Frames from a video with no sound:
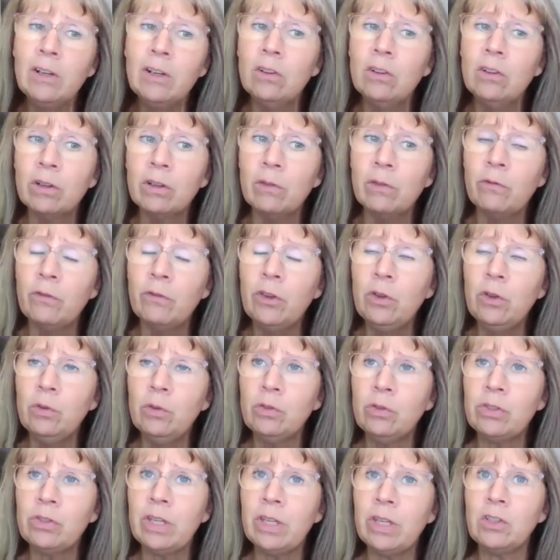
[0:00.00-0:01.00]
I'm a little
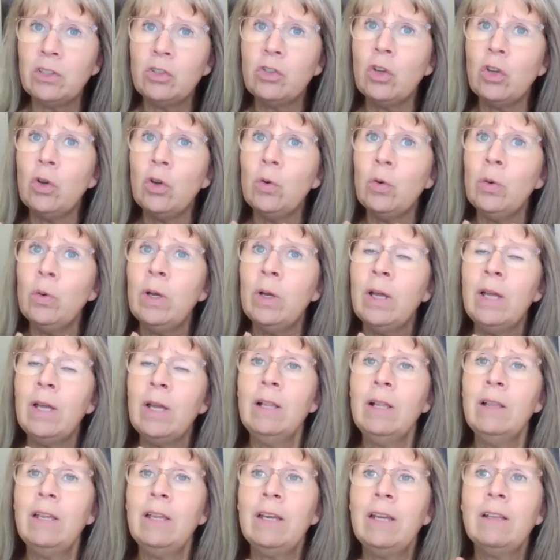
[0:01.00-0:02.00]
confused then. So,
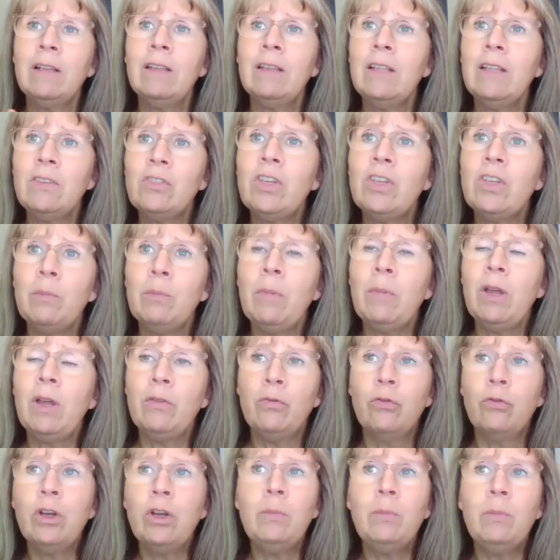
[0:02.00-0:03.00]
like, let's say my
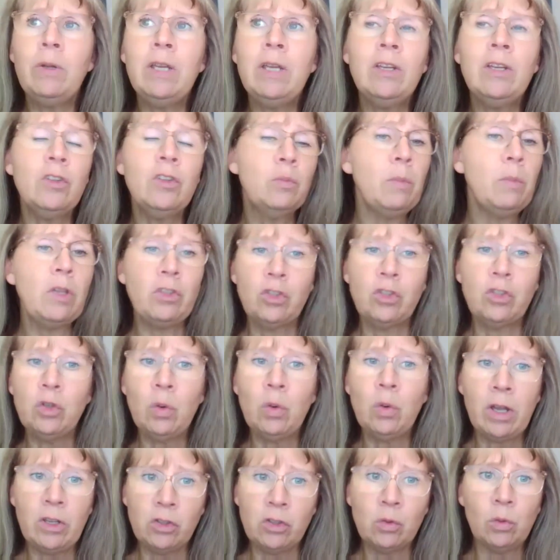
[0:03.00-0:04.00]
freebie is must
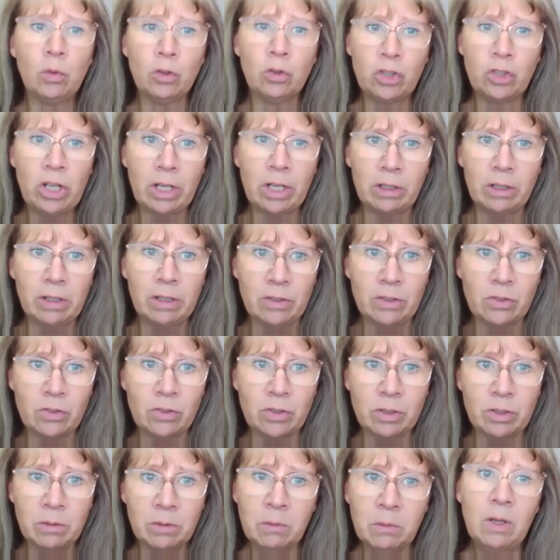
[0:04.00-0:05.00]
do high school checklist.
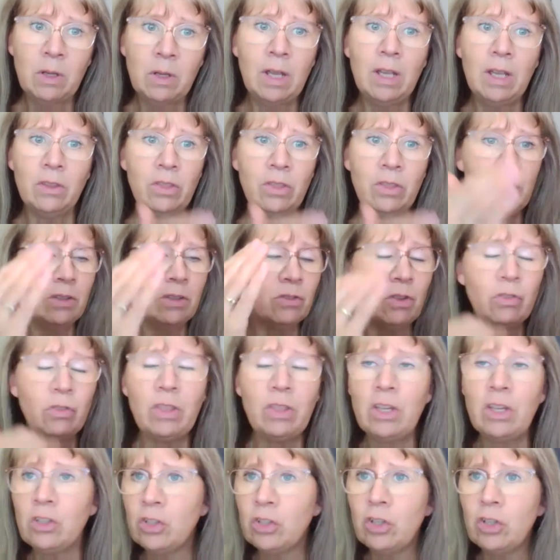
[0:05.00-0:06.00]
Okay, things that
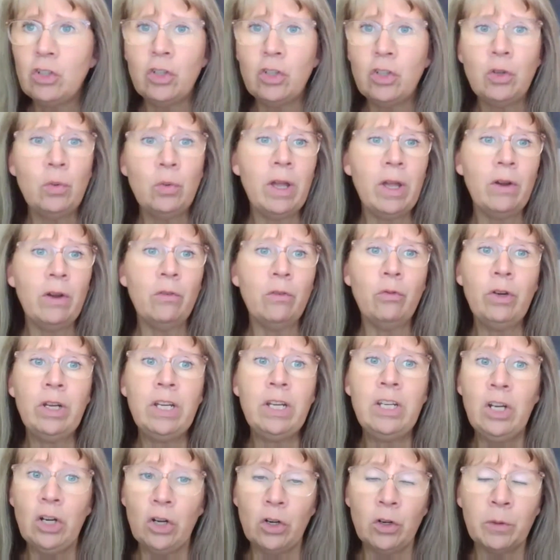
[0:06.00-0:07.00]
they should do every
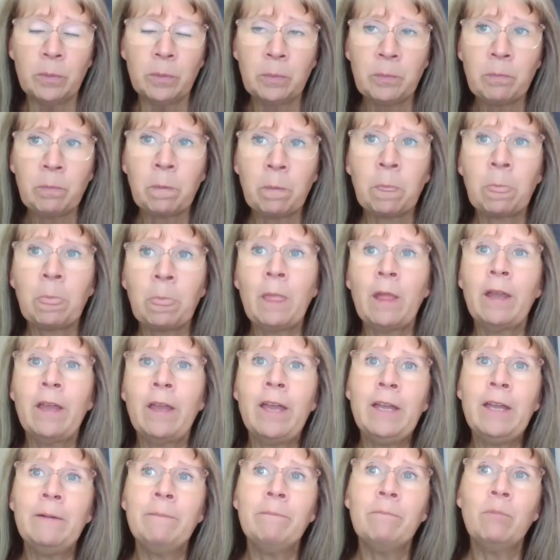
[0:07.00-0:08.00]
year.
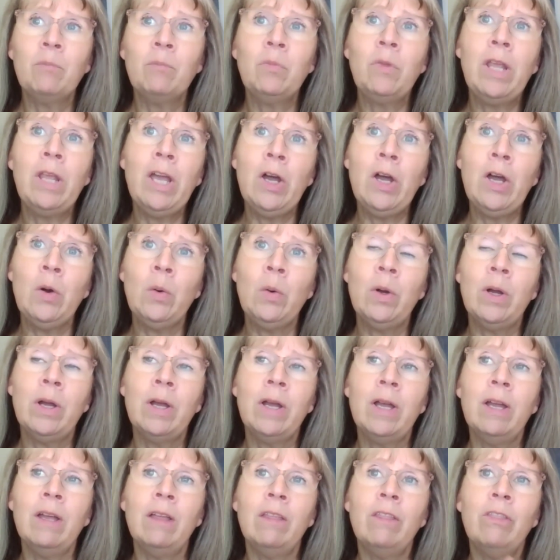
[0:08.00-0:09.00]
Okay, now
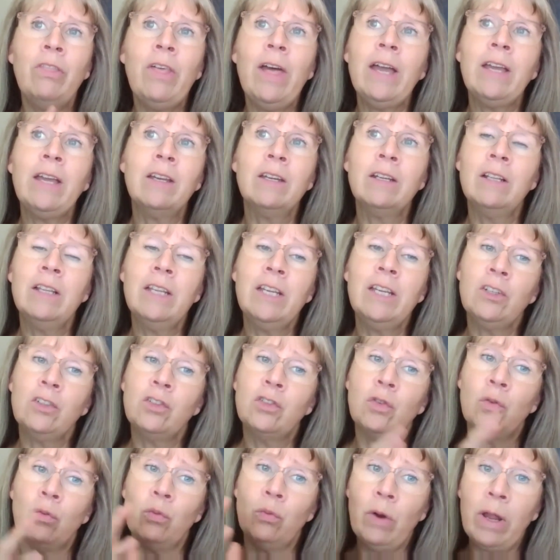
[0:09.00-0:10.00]
that can
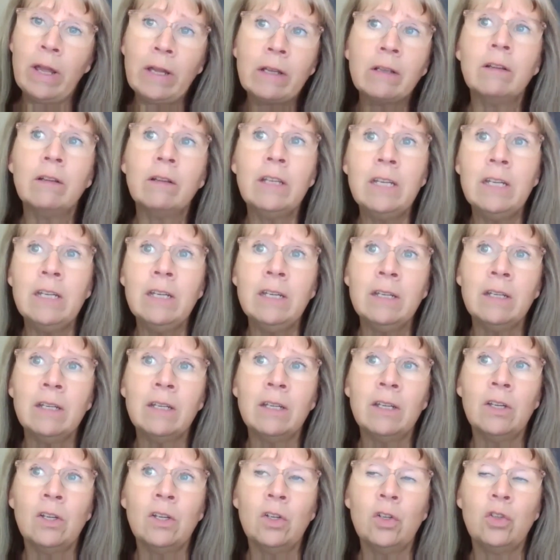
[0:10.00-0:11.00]
link
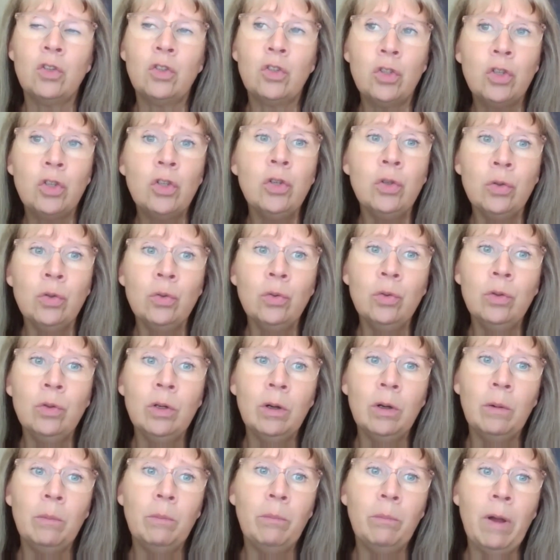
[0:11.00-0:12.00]
directly
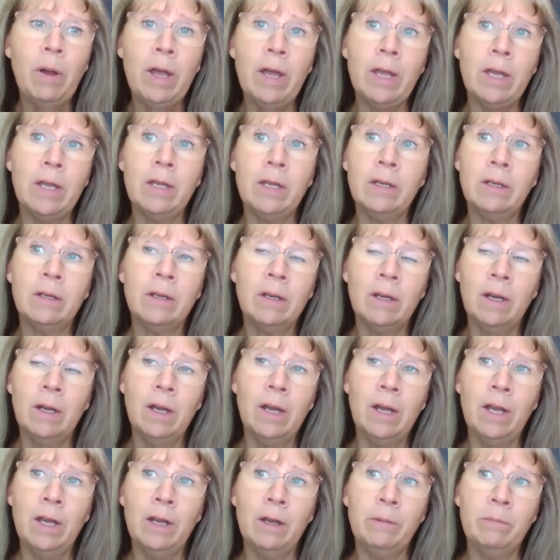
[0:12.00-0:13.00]
to my
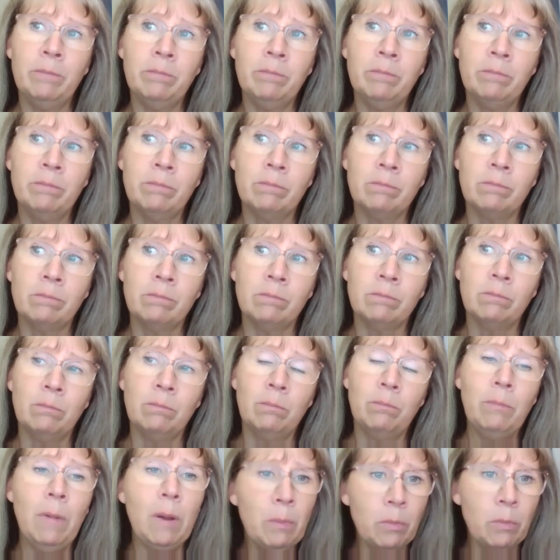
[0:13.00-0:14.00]

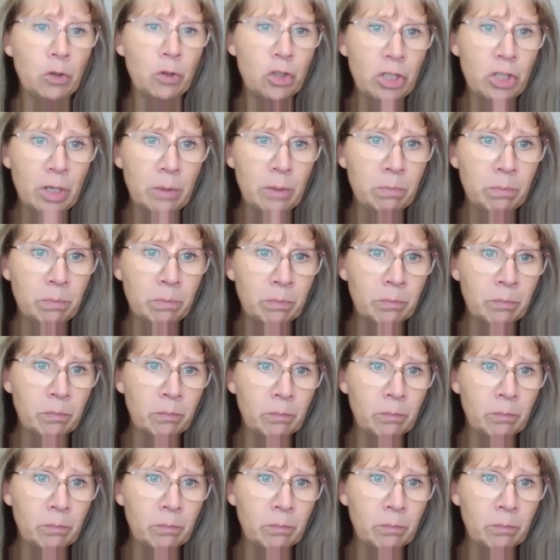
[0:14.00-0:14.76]
membership